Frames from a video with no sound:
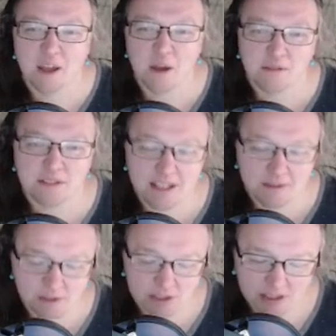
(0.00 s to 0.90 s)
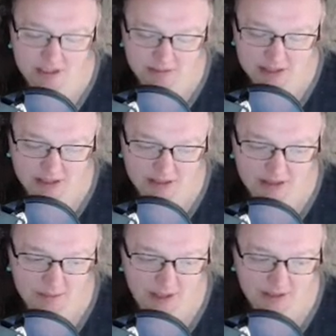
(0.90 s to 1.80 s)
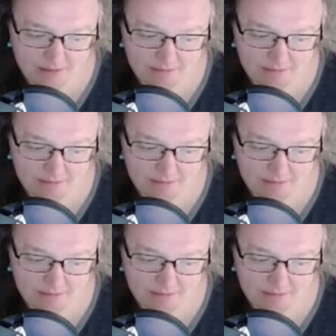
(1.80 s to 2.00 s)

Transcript: Today we're just going to be talking about